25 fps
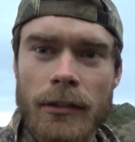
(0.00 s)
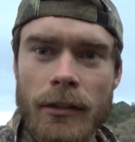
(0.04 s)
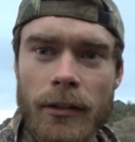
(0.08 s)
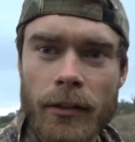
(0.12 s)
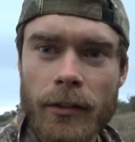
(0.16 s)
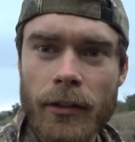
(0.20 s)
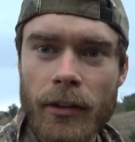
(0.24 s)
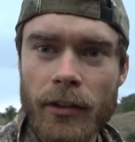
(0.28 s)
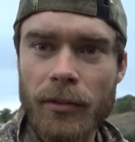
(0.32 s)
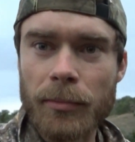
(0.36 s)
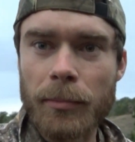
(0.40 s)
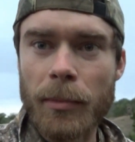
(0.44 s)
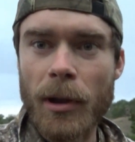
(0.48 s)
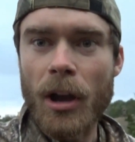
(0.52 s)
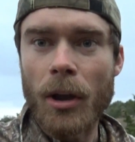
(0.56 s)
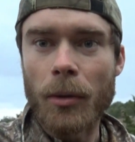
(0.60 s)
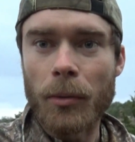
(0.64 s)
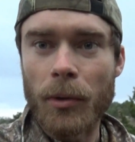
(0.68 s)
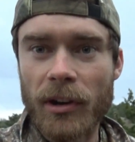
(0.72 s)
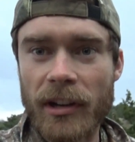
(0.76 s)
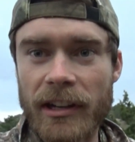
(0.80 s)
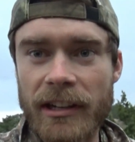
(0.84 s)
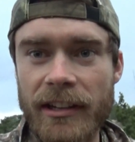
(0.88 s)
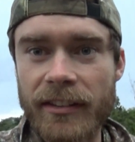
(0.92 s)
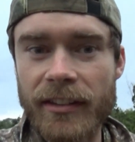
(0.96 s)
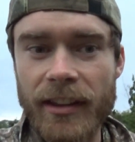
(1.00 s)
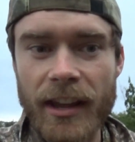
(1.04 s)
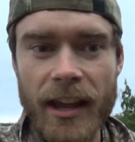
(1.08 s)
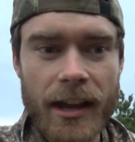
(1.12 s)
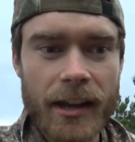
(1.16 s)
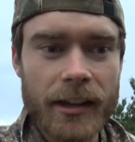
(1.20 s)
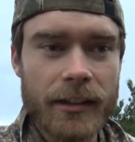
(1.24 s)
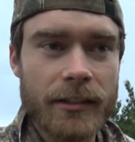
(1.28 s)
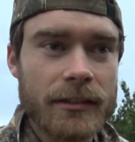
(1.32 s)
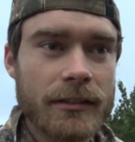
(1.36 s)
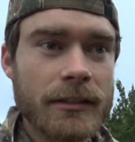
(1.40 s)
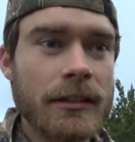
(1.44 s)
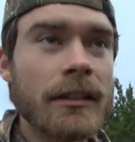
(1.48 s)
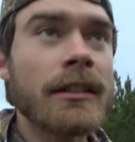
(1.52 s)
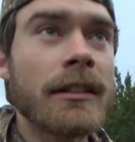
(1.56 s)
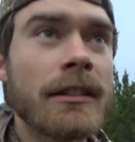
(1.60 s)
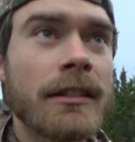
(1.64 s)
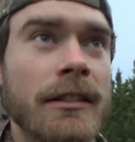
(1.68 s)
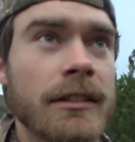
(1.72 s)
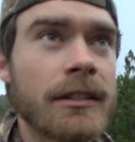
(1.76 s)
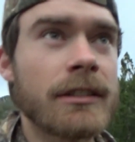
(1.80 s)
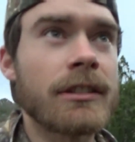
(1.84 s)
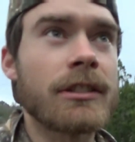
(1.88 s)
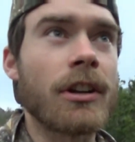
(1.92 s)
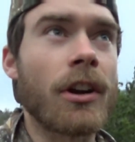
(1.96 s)
the spot where he's at.
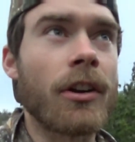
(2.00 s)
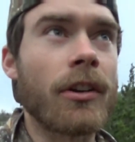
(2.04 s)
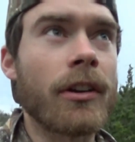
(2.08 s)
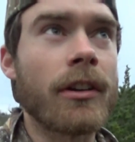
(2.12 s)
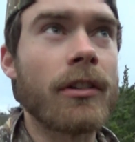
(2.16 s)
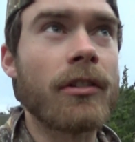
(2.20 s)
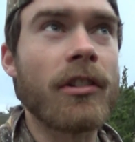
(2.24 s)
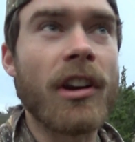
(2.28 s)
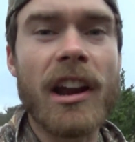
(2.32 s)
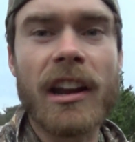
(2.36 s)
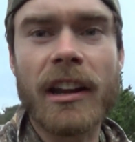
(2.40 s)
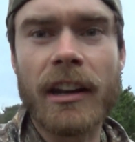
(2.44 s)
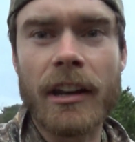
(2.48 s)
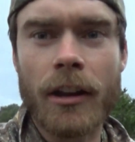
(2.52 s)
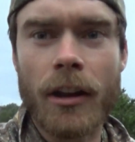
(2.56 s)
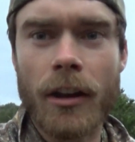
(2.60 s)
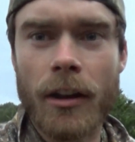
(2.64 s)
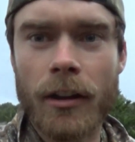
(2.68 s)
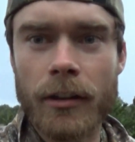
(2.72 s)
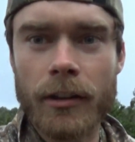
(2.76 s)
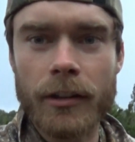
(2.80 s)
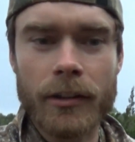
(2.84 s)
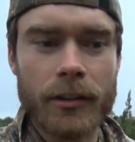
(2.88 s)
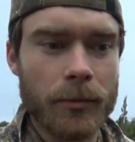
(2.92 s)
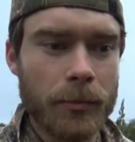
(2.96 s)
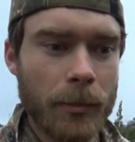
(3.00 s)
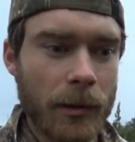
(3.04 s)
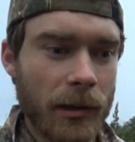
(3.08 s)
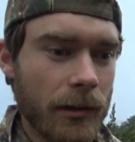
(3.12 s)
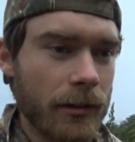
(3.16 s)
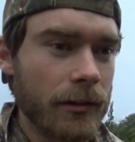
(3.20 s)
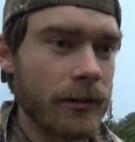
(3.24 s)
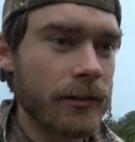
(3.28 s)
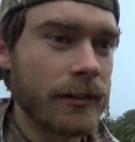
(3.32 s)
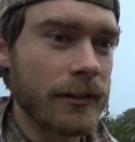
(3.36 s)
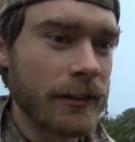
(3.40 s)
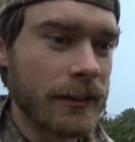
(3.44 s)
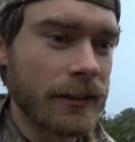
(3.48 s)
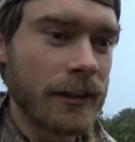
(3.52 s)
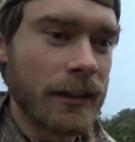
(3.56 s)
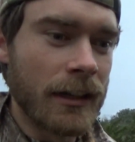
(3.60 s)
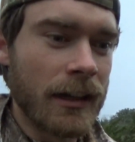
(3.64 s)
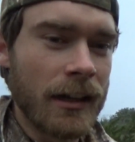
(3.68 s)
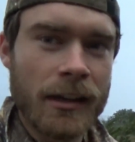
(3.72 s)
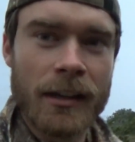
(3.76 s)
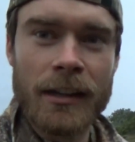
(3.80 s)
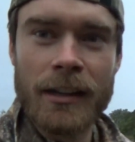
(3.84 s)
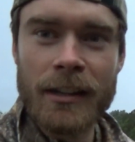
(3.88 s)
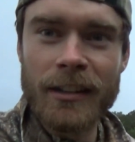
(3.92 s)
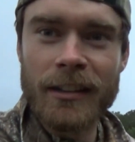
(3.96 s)
Started raining on us, but
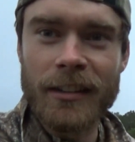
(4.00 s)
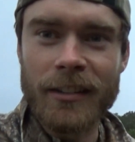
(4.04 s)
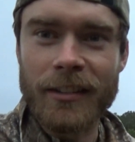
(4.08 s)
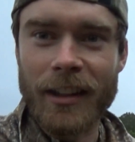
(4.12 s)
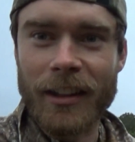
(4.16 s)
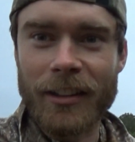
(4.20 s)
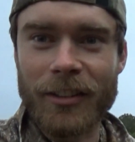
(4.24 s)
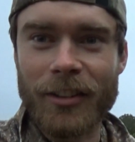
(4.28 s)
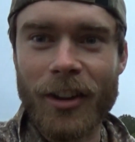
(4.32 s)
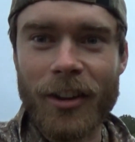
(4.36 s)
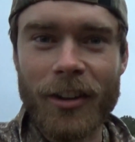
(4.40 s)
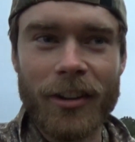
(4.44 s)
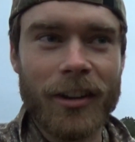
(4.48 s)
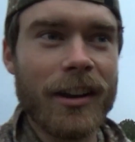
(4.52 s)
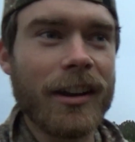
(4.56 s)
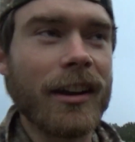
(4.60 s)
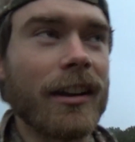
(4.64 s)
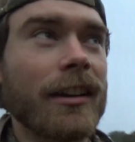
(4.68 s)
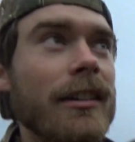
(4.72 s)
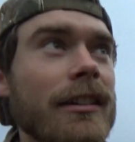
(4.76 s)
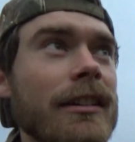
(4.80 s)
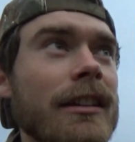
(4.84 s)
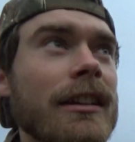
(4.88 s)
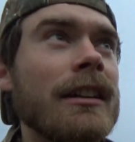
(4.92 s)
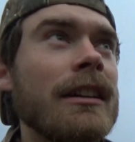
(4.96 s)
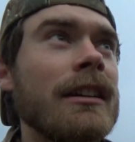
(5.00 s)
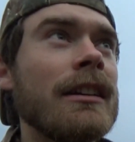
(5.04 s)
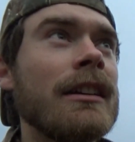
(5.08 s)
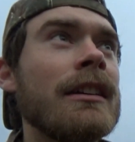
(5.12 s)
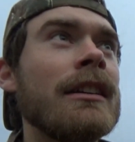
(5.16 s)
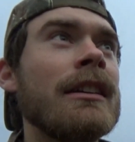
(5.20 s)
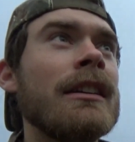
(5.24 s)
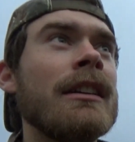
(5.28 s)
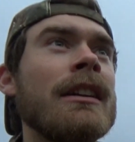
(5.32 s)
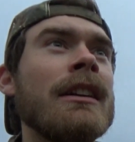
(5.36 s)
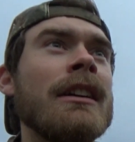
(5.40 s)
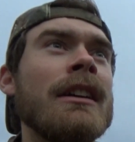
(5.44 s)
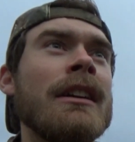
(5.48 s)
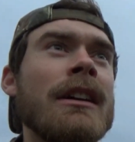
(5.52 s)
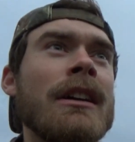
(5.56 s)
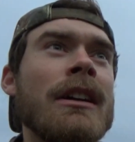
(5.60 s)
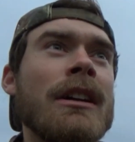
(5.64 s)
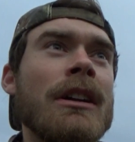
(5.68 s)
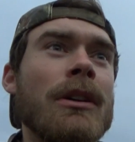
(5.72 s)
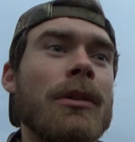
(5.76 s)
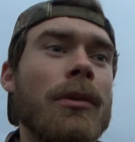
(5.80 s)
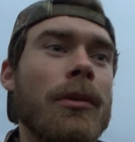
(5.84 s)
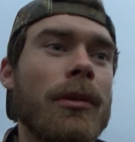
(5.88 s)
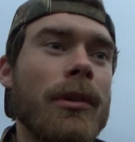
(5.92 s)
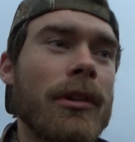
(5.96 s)
that's alright.
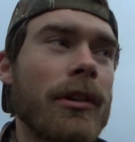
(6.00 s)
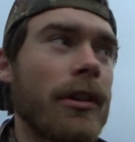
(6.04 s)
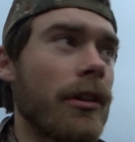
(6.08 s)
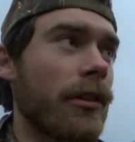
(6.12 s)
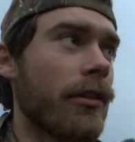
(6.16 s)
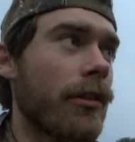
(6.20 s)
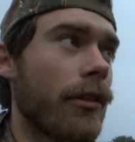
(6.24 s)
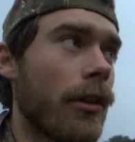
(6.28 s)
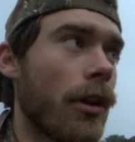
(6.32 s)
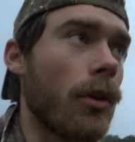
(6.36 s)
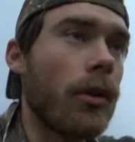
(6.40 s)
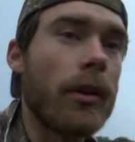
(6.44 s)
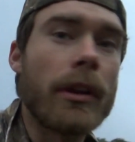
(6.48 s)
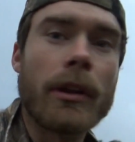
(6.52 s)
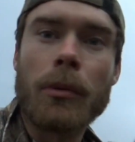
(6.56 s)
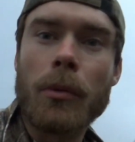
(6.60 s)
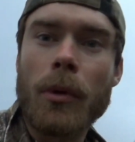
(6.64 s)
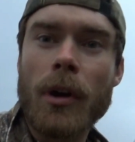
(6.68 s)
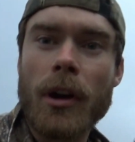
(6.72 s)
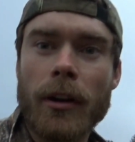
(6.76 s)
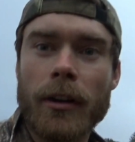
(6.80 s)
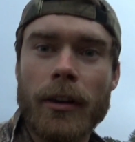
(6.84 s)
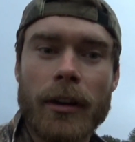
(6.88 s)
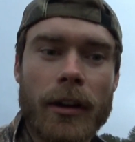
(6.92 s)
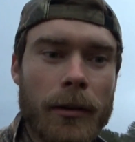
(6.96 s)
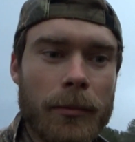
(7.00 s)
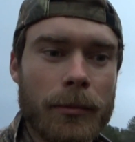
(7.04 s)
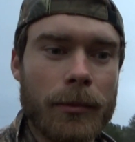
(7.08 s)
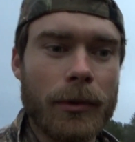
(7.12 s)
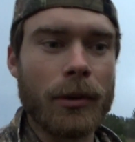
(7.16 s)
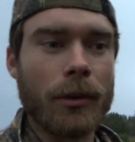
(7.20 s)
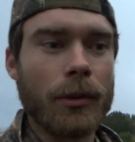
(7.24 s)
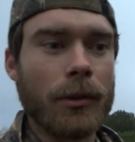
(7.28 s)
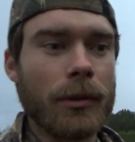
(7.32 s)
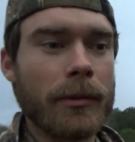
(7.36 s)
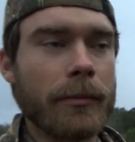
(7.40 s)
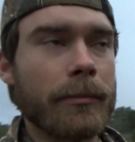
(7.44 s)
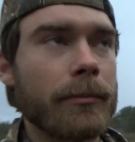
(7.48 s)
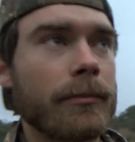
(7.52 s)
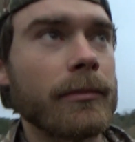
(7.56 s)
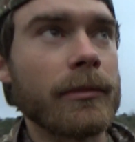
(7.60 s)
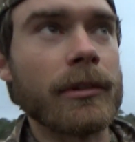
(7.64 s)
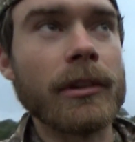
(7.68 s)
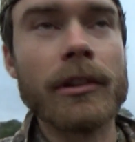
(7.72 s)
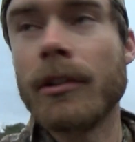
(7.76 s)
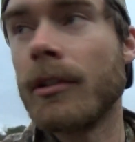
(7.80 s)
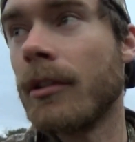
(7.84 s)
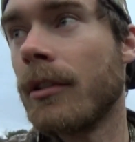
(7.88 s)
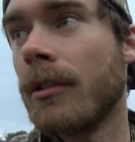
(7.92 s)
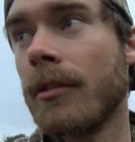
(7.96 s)
We're gonna slowly walk up to him and
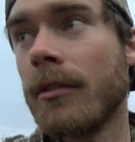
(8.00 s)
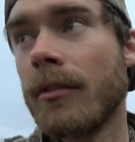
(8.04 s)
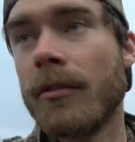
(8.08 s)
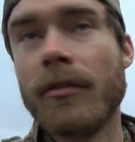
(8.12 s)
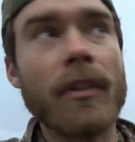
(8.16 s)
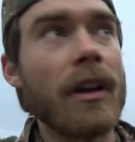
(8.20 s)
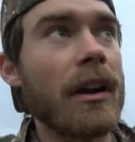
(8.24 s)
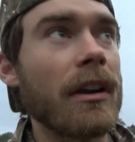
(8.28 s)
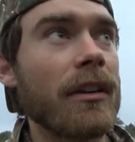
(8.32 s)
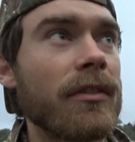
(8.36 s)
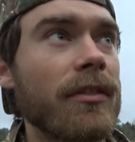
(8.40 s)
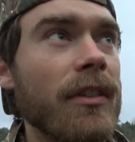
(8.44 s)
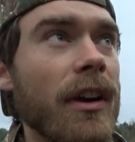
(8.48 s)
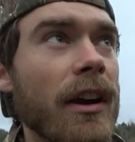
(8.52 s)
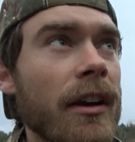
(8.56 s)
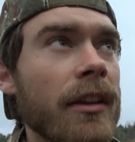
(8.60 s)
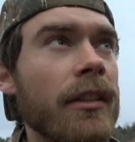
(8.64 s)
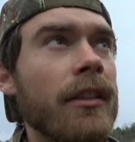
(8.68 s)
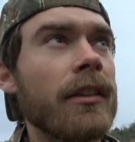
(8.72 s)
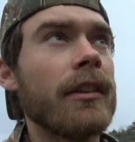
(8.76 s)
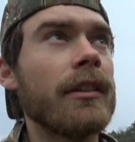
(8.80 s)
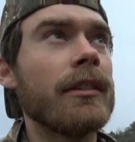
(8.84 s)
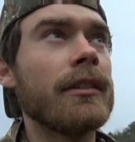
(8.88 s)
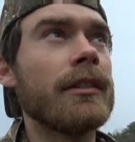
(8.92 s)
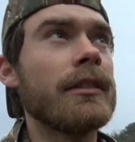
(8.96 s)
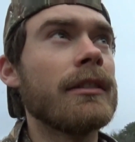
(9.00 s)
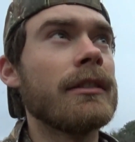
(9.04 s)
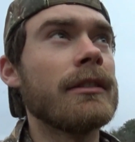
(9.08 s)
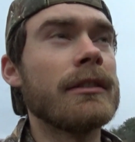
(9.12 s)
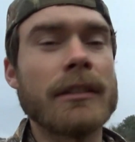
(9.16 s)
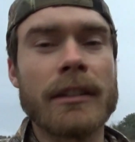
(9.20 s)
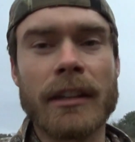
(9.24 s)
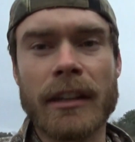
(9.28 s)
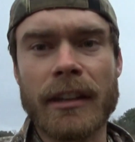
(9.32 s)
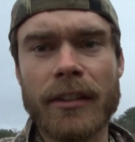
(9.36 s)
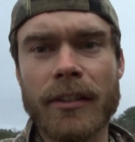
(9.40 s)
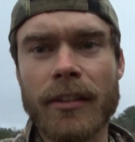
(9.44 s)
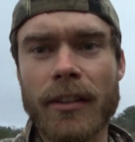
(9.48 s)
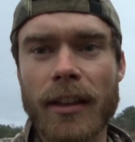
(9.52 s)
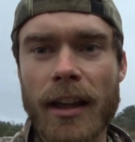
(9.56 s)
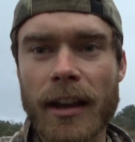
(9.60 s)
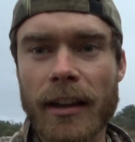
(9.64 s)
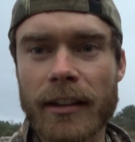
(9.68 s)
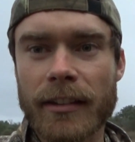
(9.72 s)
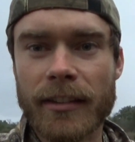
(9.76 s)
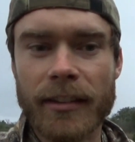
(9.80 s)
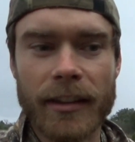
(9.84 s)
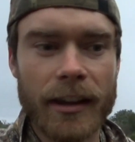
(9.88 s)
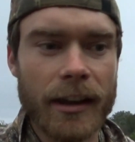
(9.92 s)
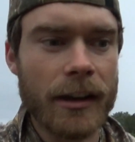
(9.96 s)
just verify that he's
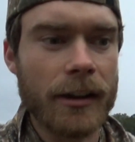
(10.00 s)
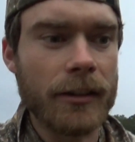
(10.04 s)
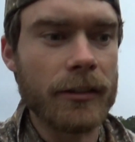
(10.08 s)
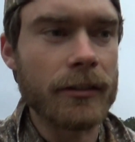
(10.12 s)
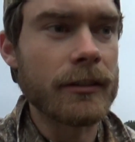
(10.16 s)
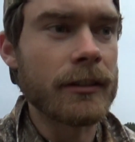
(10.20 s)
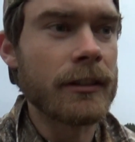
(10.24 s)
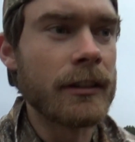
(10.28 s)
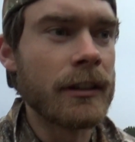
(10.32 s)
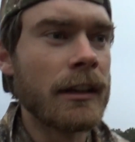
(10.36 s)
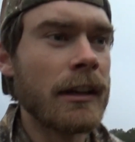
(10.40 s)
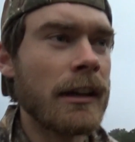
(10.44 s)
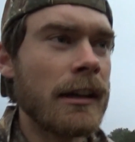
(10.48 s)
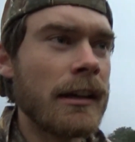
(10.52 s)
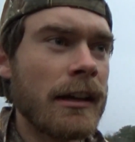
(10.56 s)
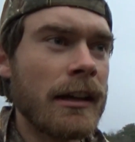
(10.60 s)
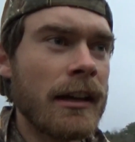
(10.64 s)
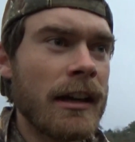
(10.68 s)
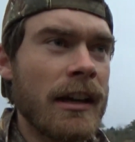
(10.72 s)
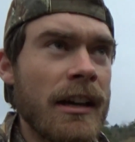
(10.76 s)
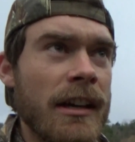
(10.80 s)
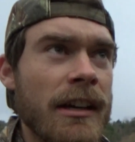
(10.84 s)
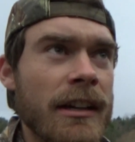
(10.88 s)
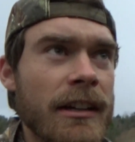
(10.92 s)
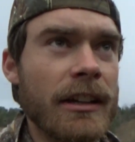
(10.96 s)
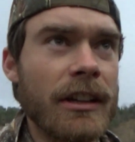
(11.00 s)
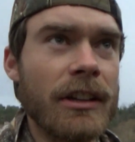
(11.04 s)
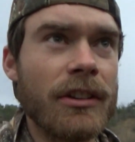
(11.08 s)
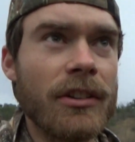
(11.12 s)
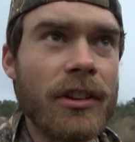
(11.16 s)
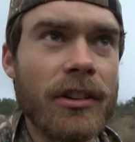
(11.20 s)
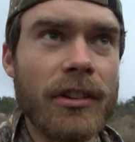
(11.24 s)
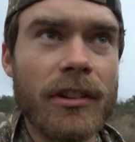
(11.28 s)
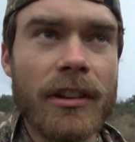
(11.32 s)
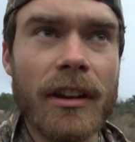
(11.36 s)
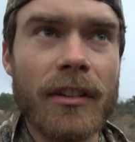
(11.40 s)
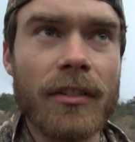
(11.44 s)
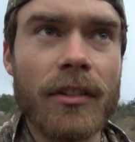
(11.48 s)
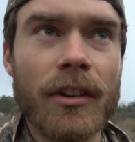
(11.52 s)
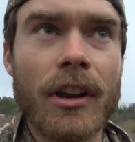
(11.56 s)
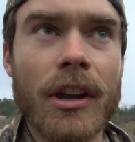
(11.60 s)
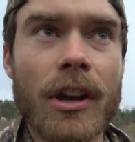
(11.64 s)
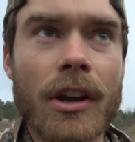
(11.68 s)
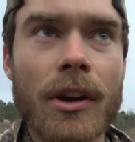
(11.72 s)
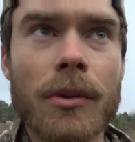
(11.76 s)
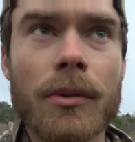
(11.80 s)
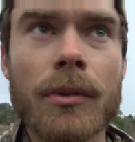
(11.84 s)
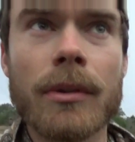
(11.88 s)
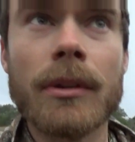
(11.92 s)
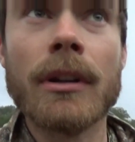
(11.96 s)
lights out. You just never
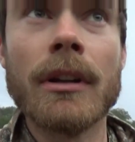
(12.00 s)
know